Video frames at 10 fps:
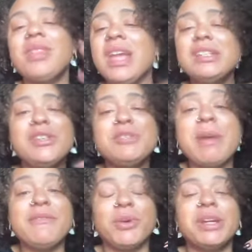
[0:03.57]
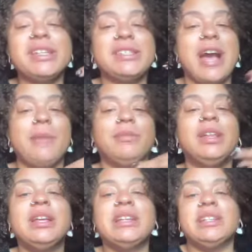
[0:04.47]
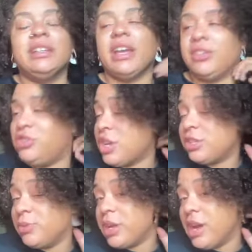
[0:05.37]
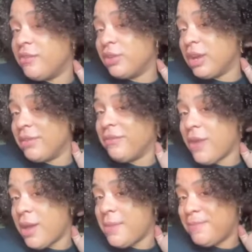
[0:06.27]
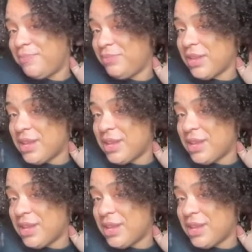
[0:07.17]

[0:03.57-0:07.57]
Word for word: excuse my voice i'm like just recovering from